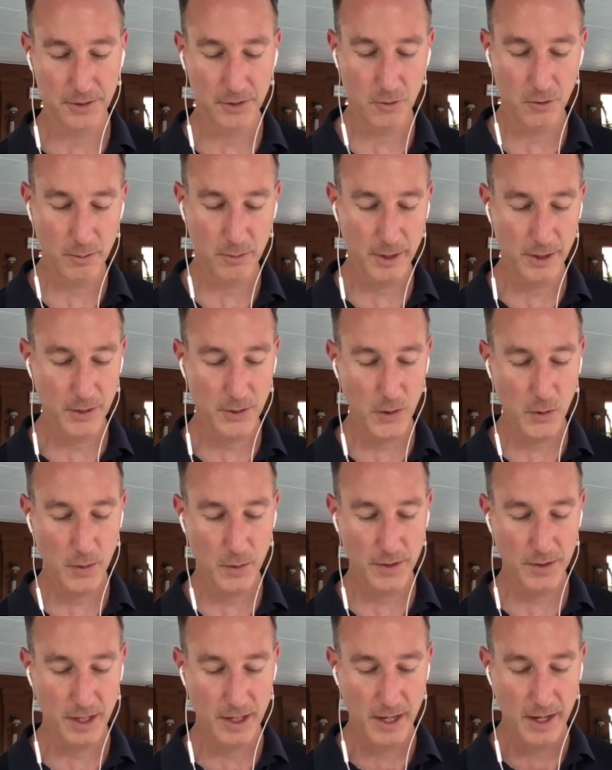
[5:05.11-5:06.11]
So what I'm gonna
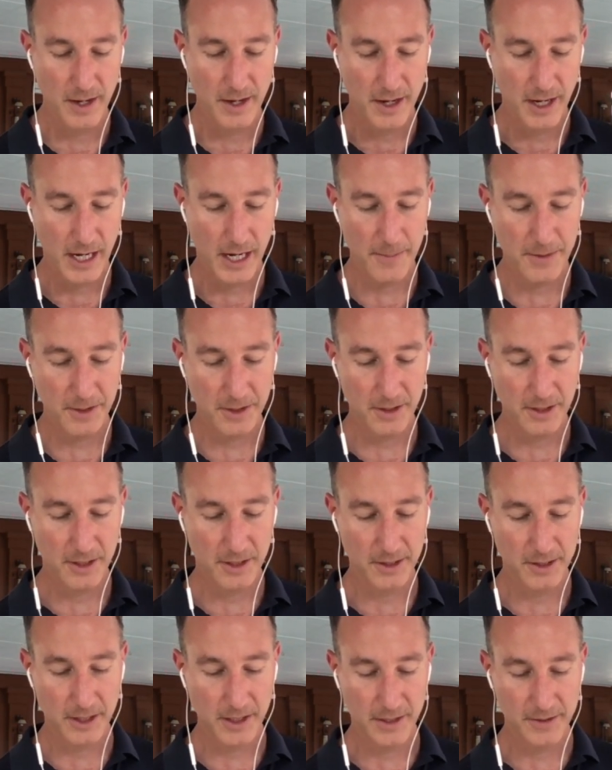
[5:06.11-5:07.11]
do is, I'm just gonna
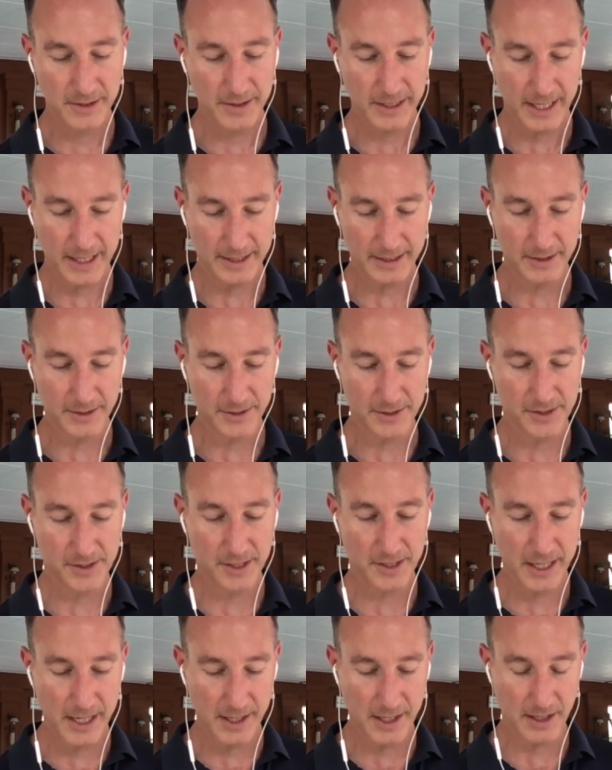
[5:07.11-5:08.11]
click on, see that little
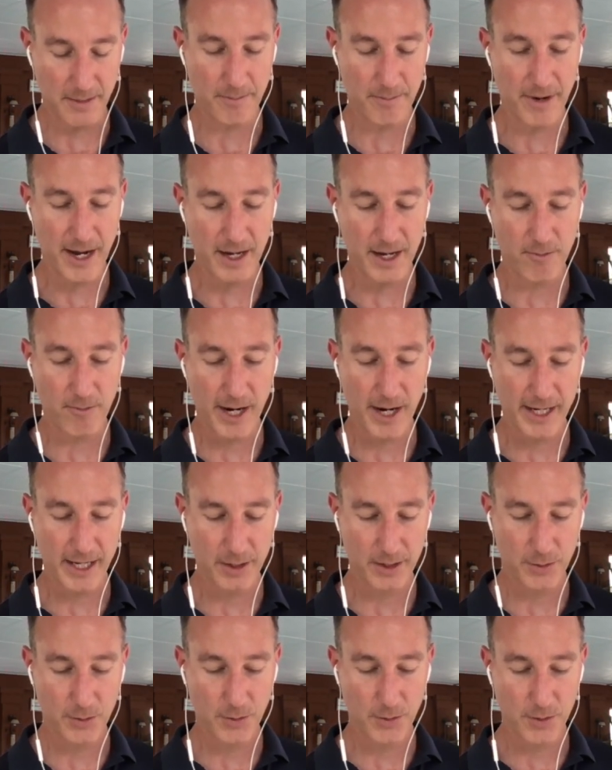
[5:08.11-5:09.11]
C in the bottom
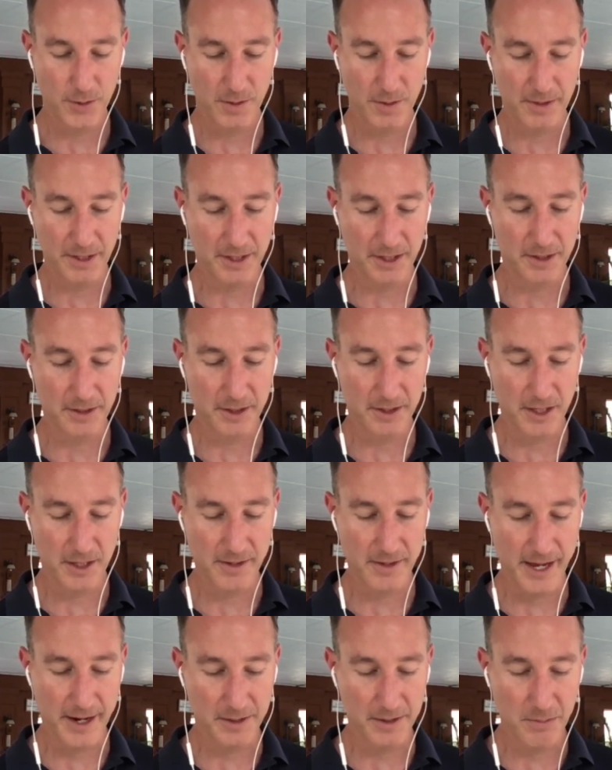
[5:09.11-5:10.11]
right-hand corner? I'm gonna click
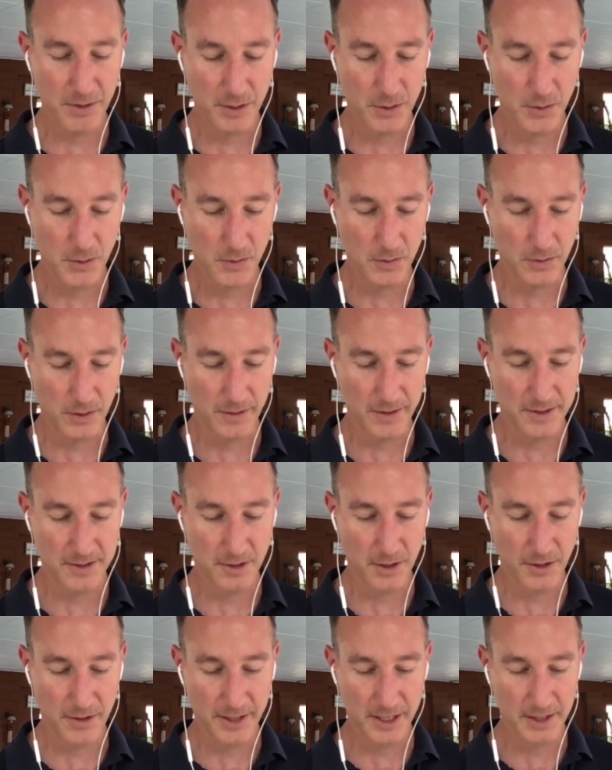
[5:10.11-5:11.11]
on that. It's pretty cool. All these
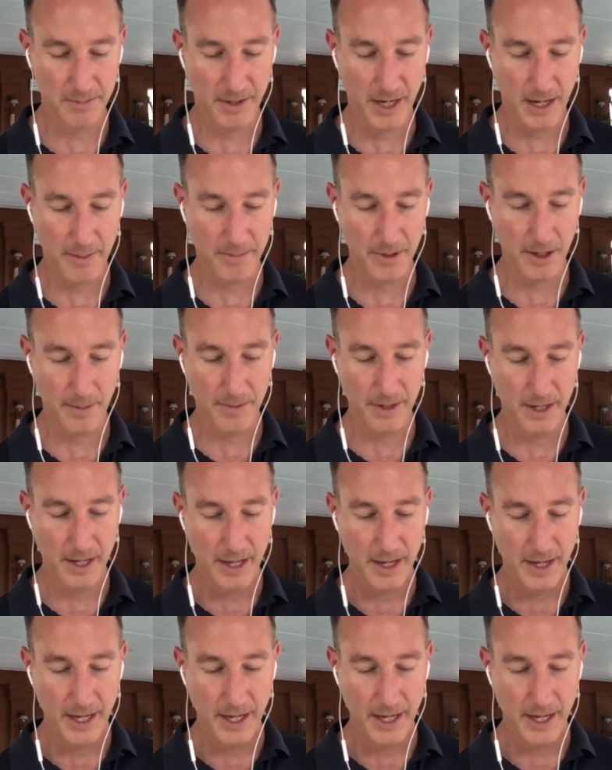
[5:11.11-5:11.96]
little things pop up.